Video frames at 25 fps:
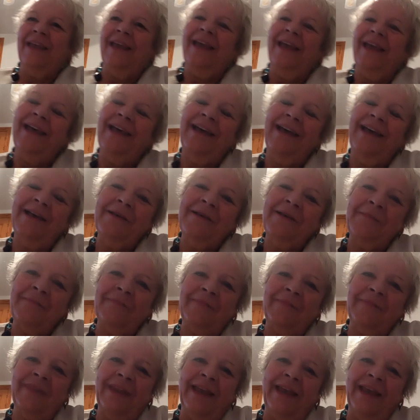
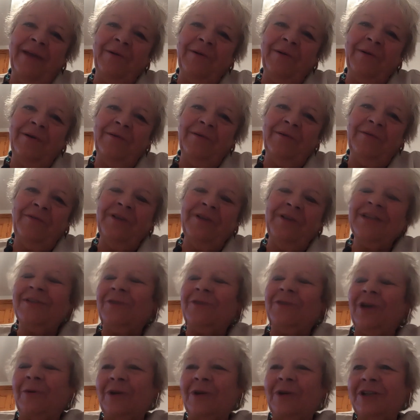First of
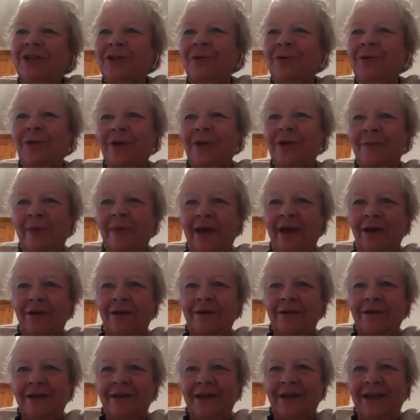all, I want to talk
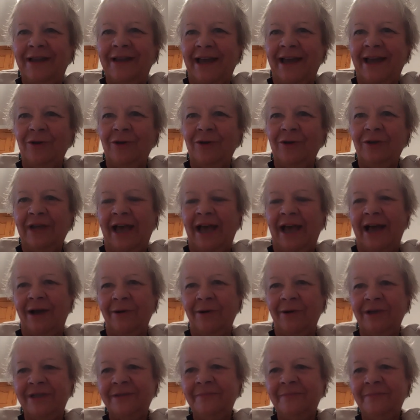about a guy called Howard.